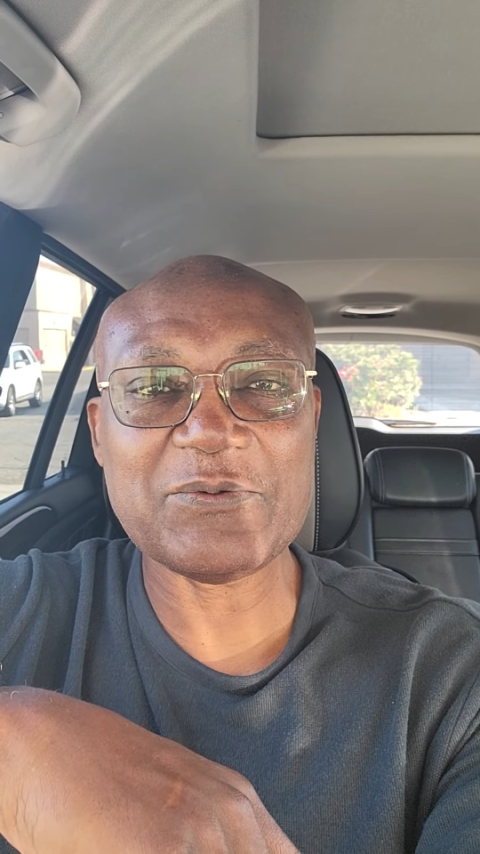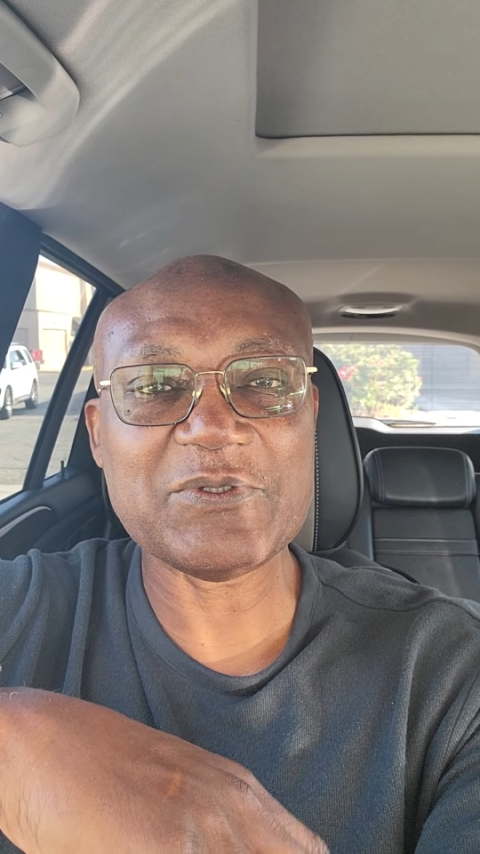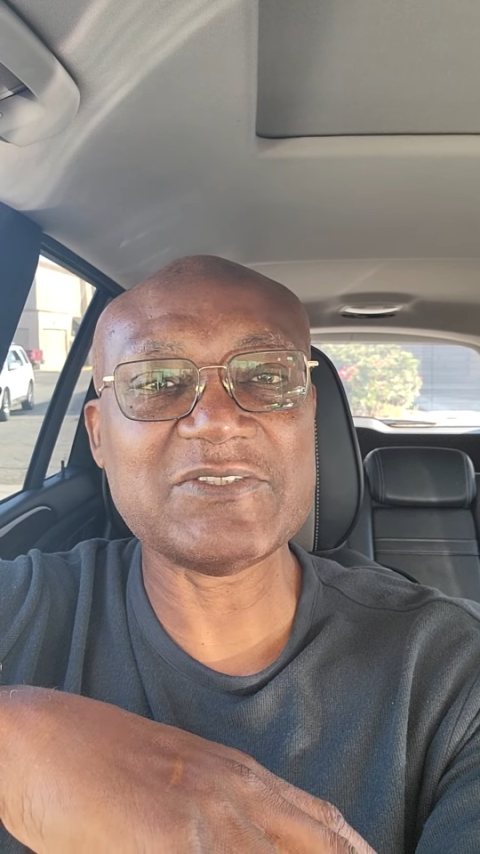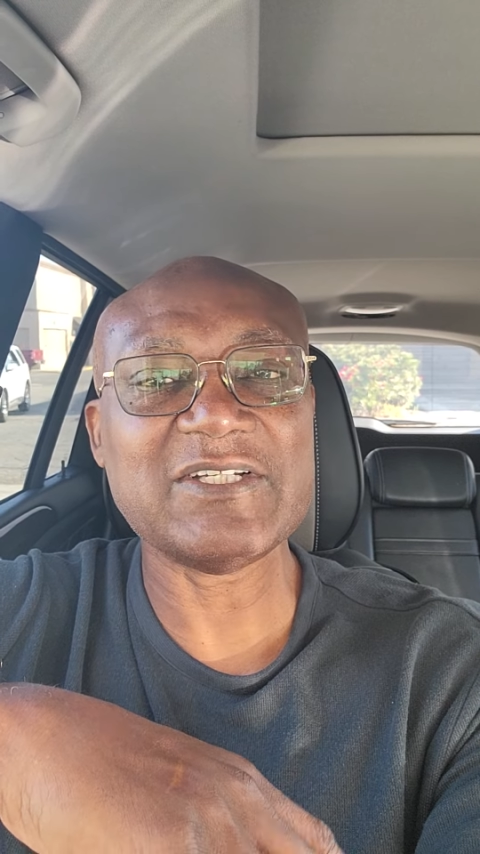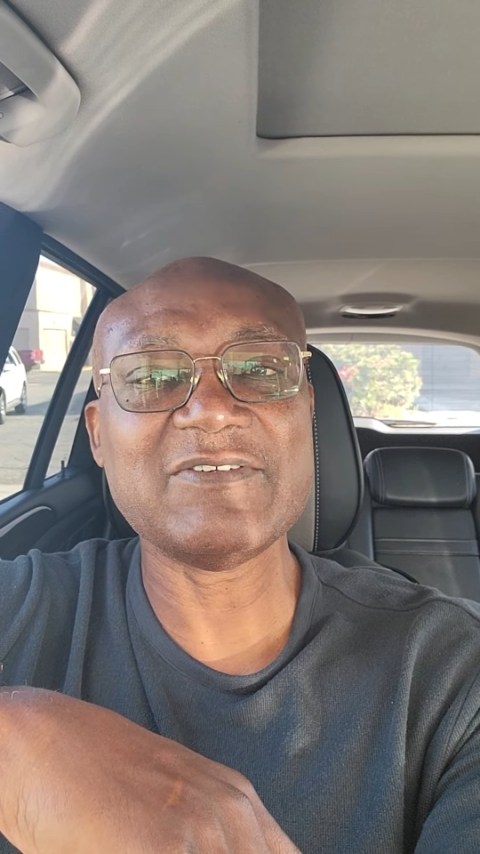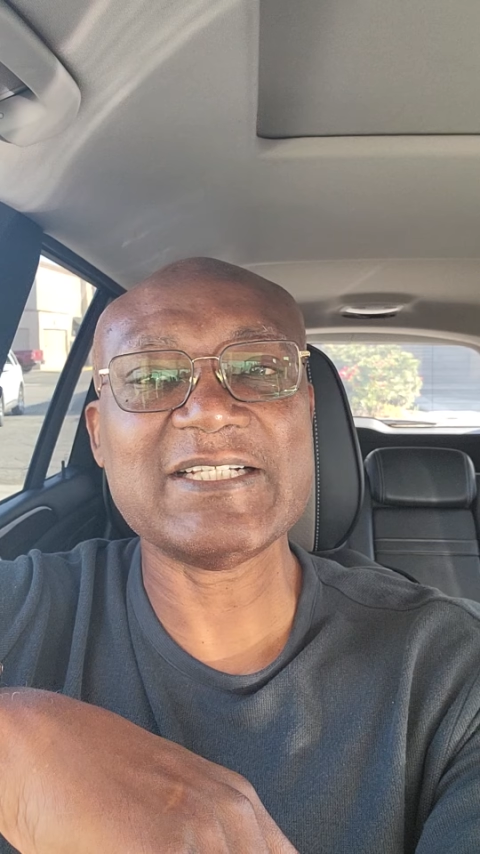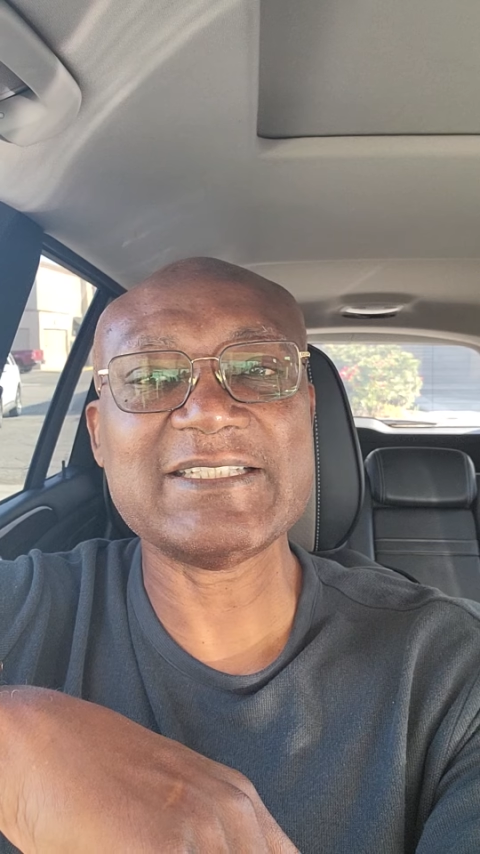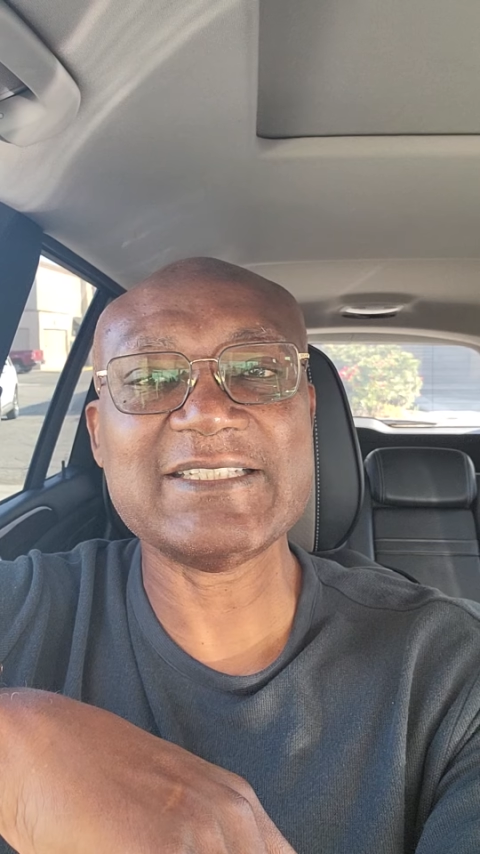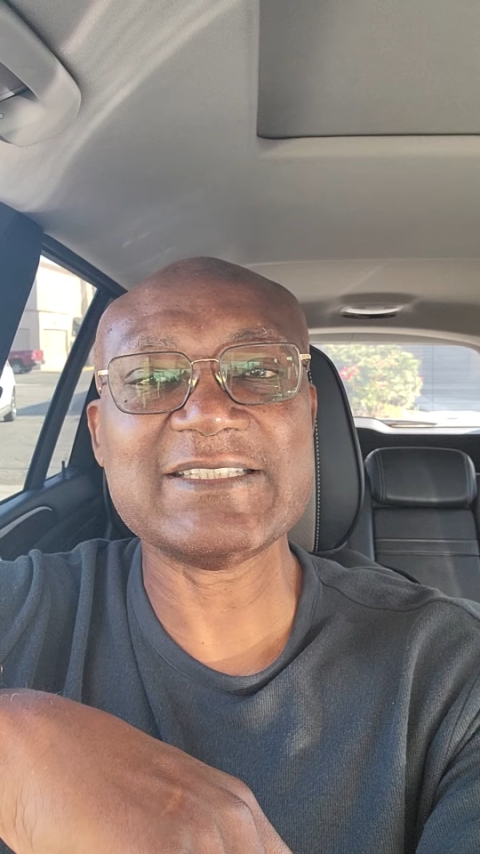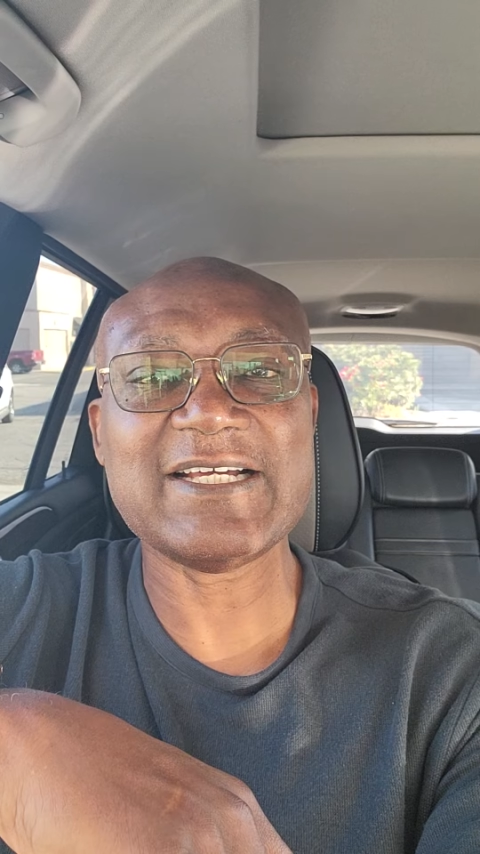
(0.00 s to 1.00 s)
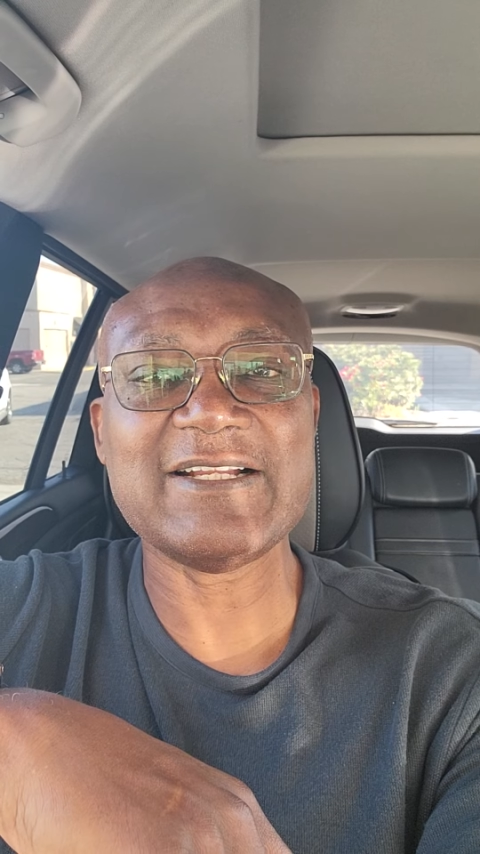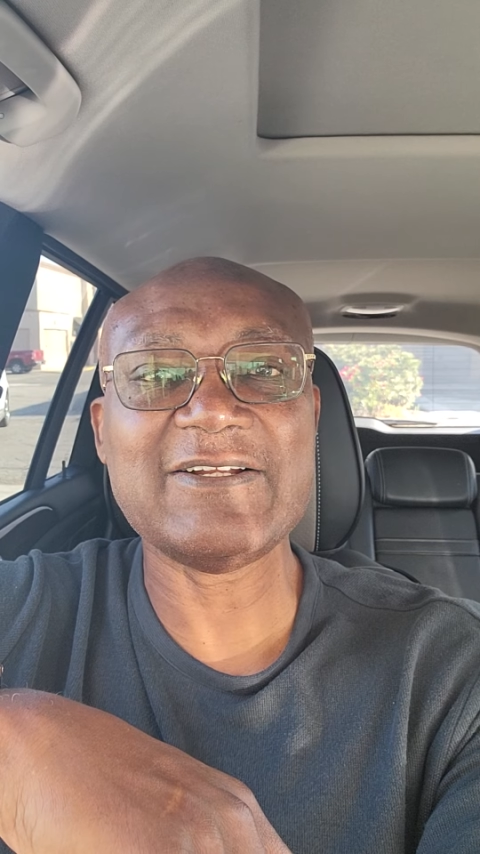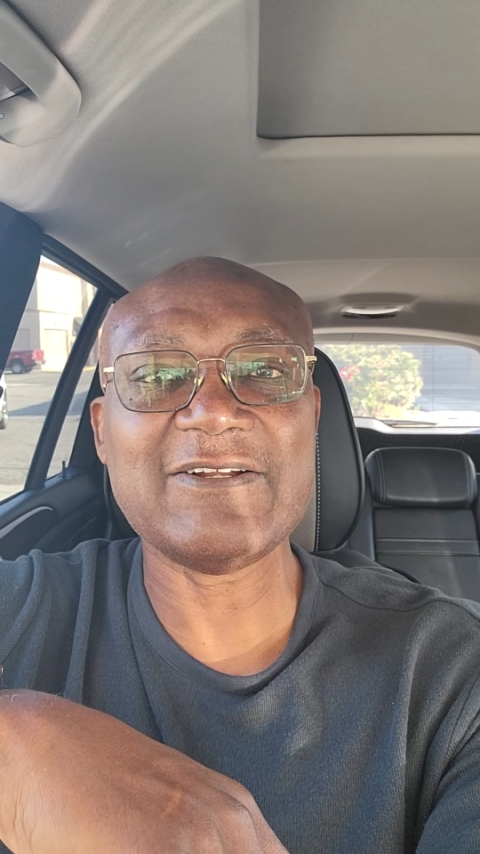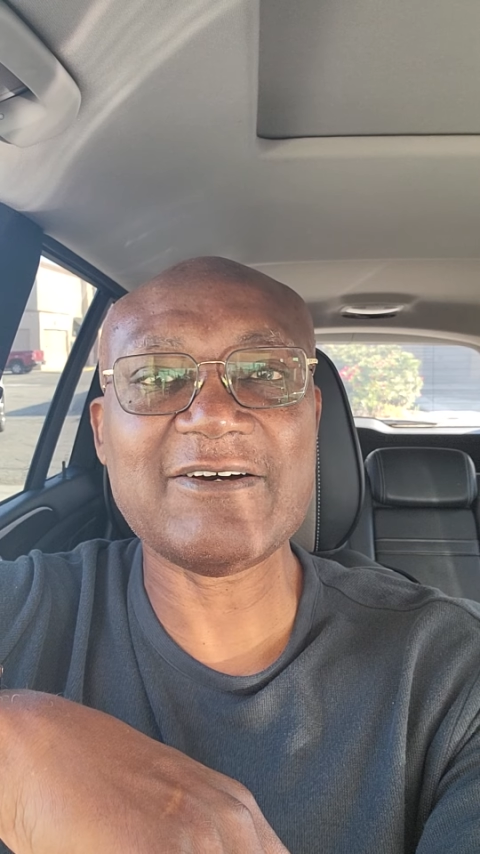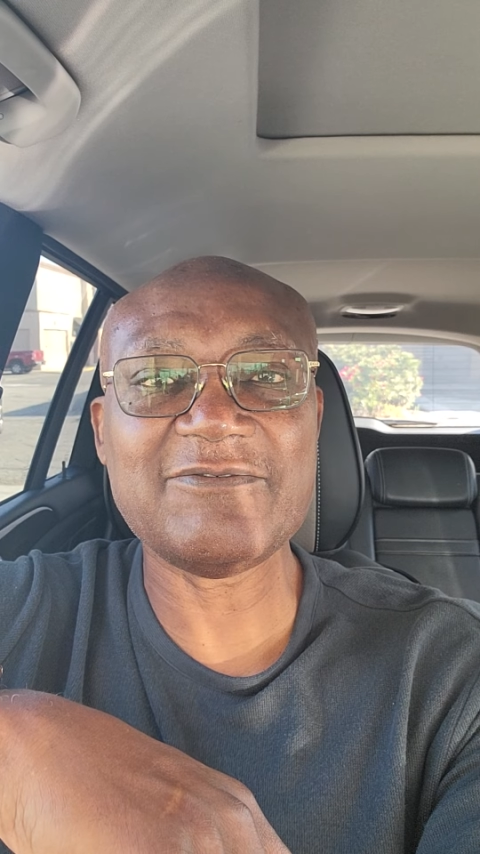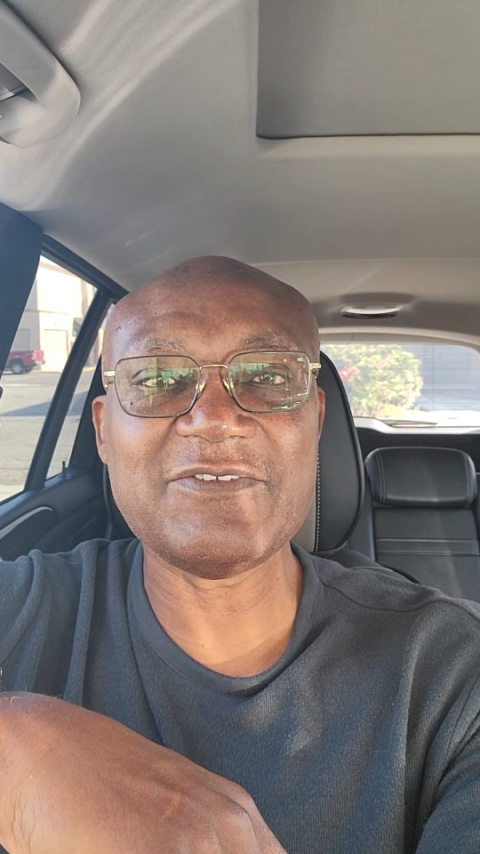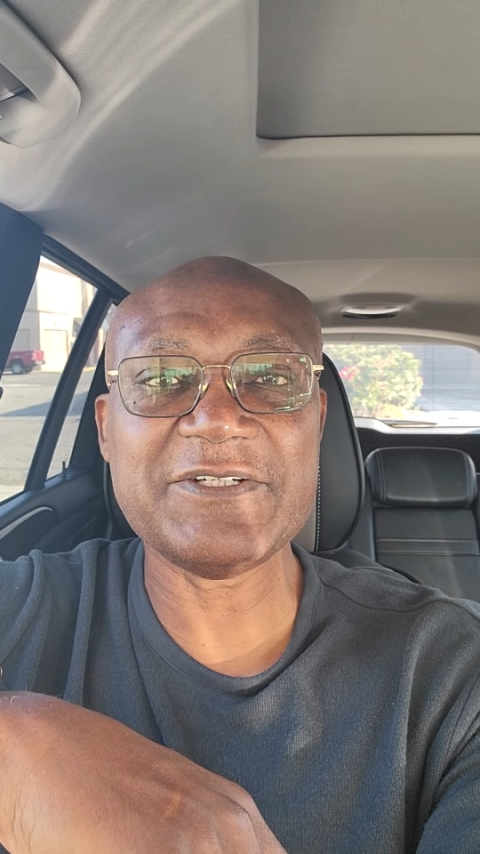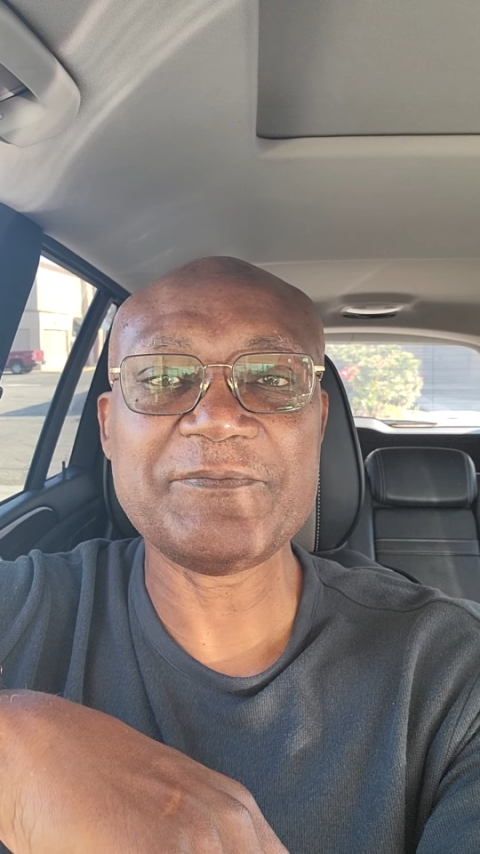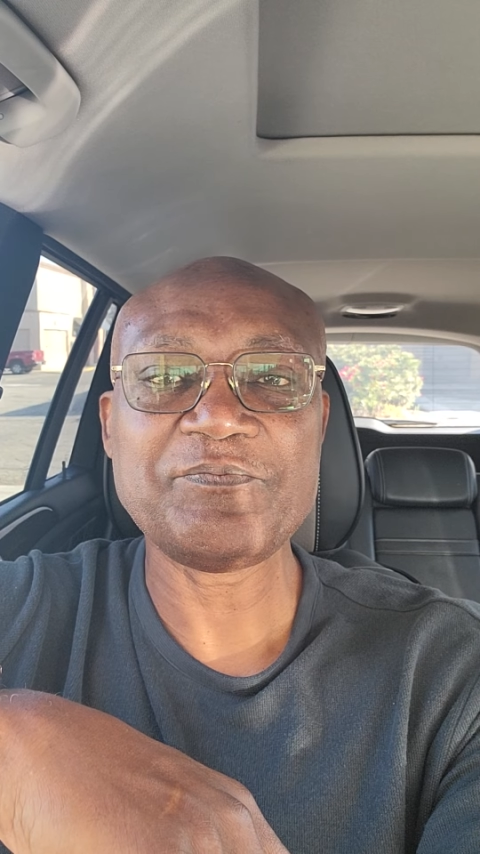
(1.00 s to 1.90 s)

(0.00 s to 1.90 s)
whatsoever things are lovely,